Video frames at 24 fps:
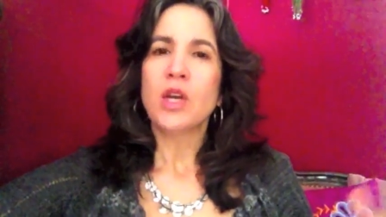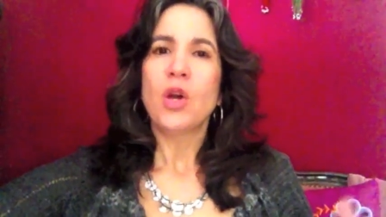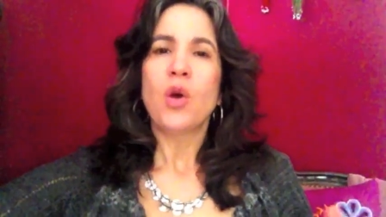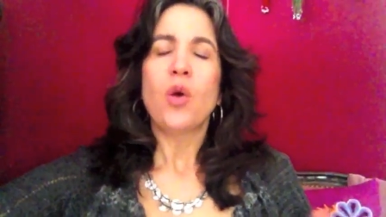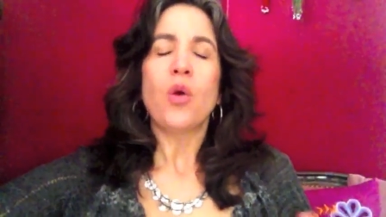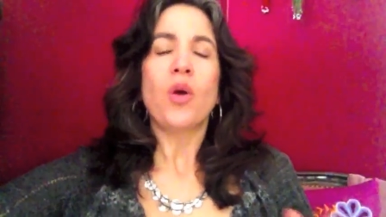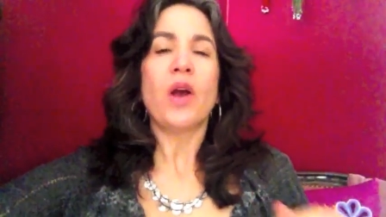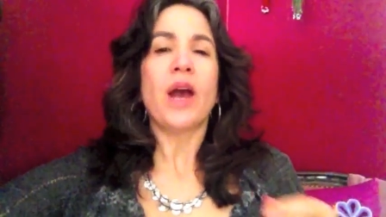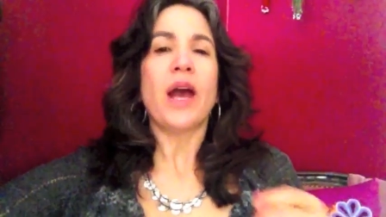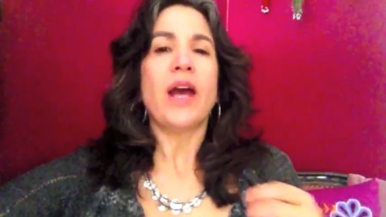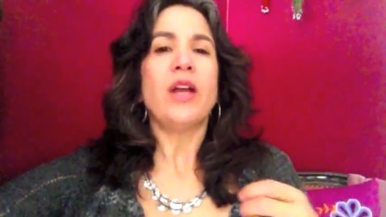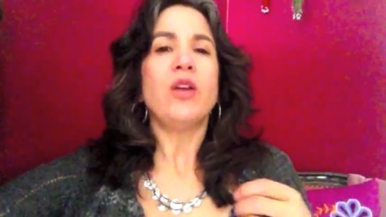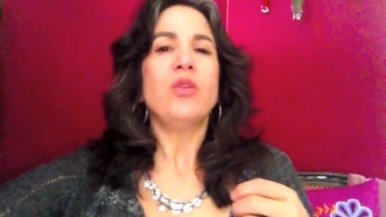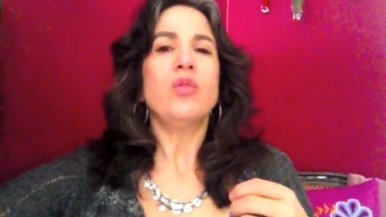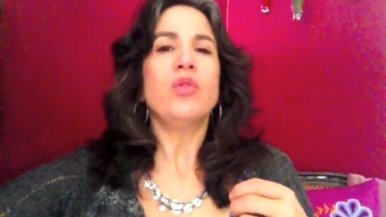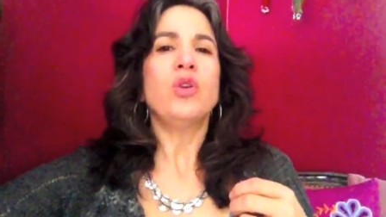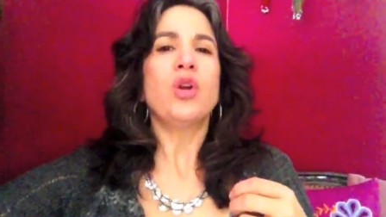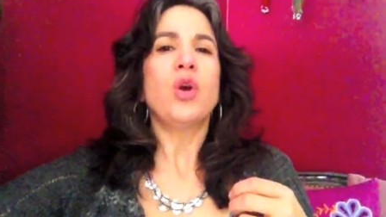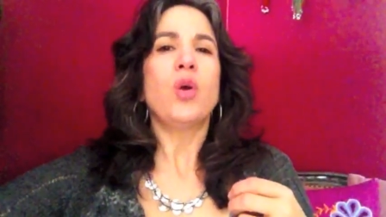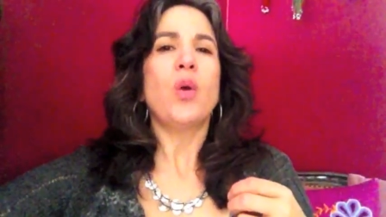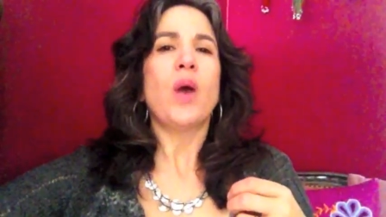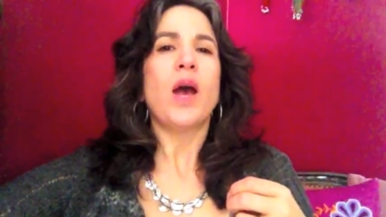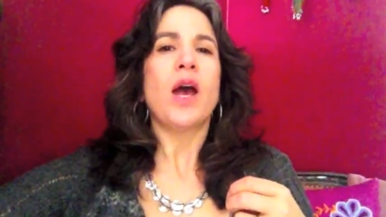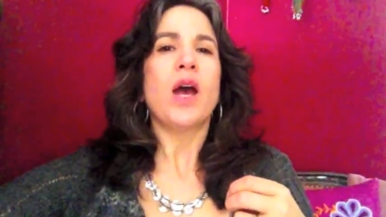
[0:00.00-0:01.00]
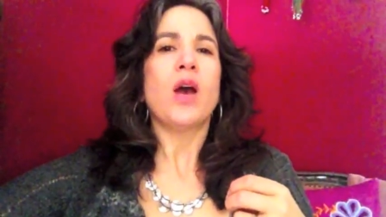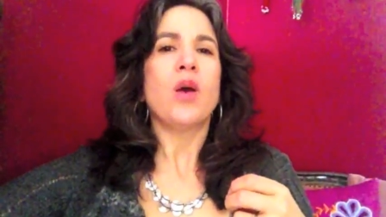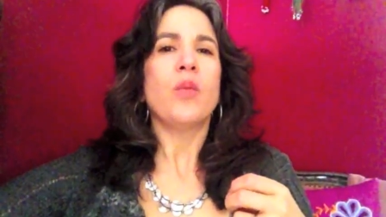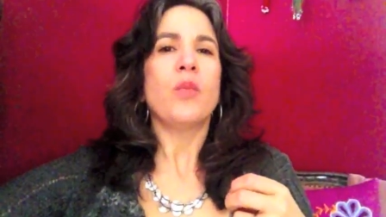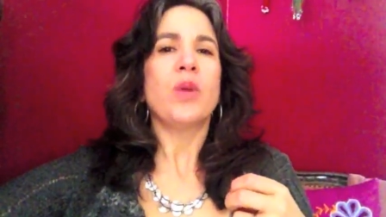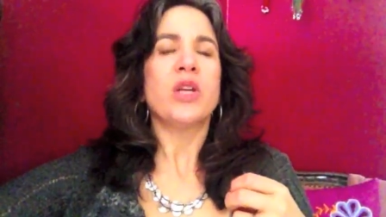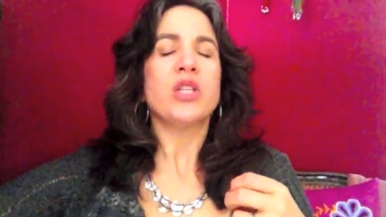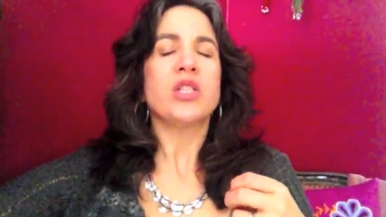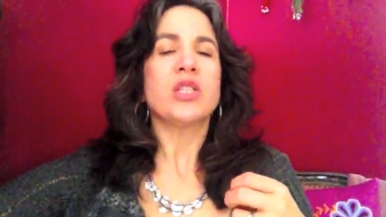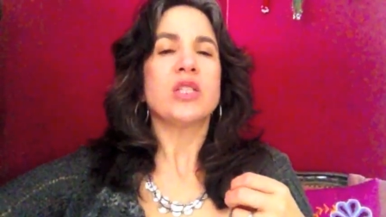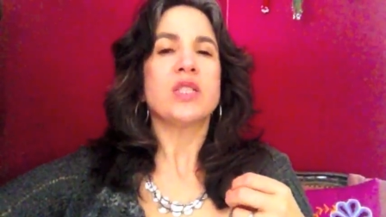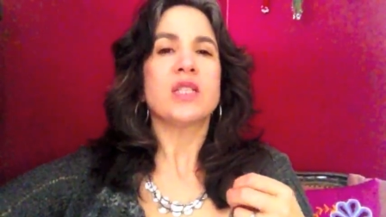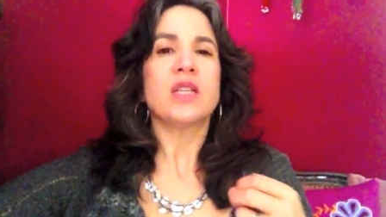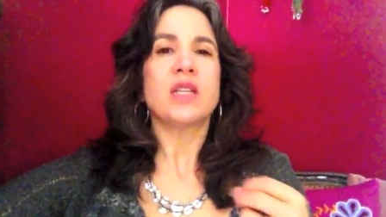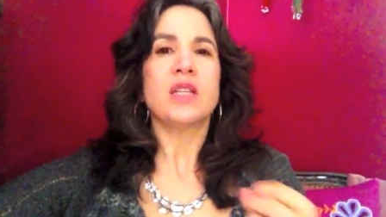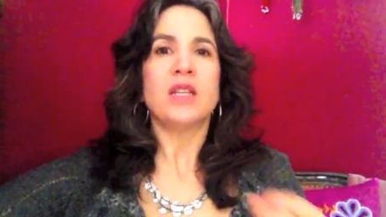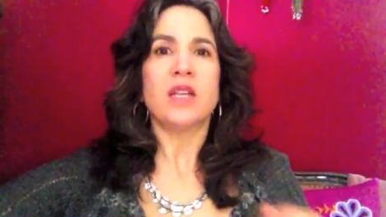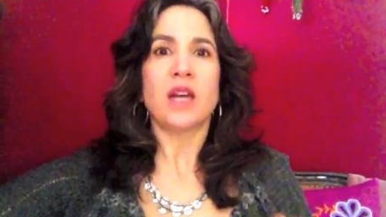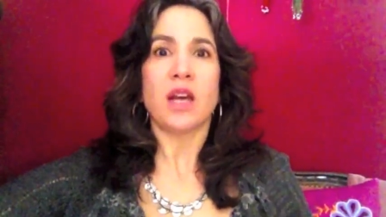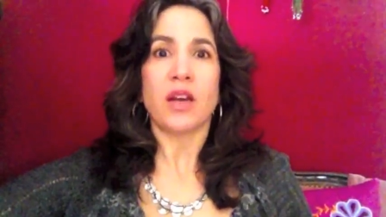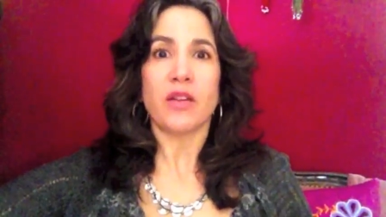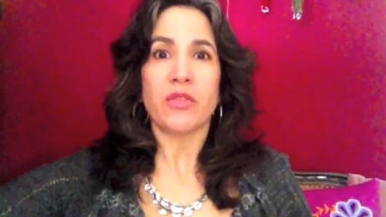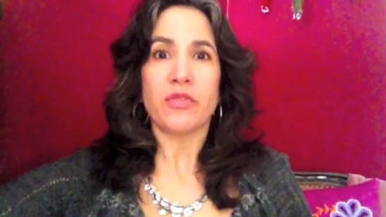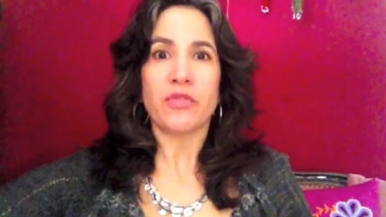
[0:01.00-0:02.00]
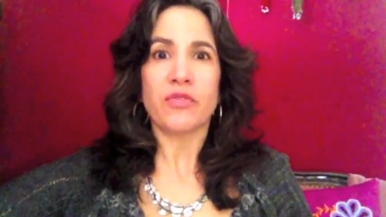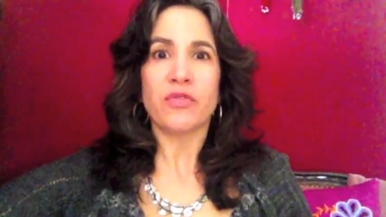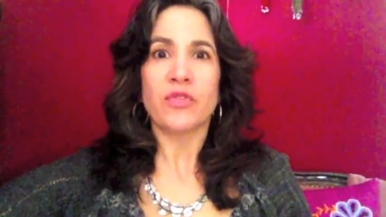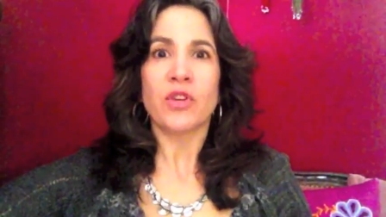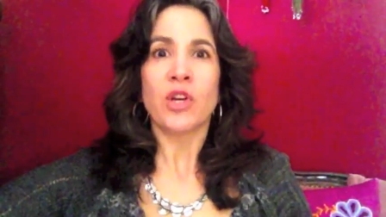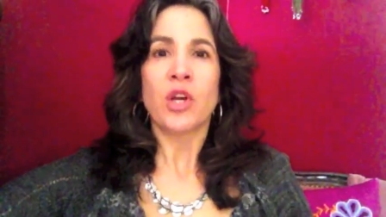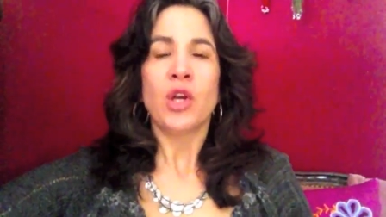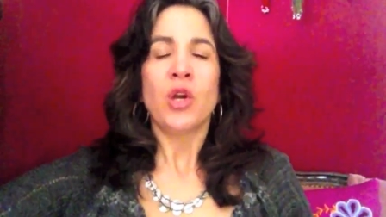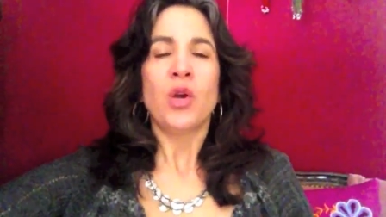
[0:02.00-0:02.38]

Or I don't know how much is enough.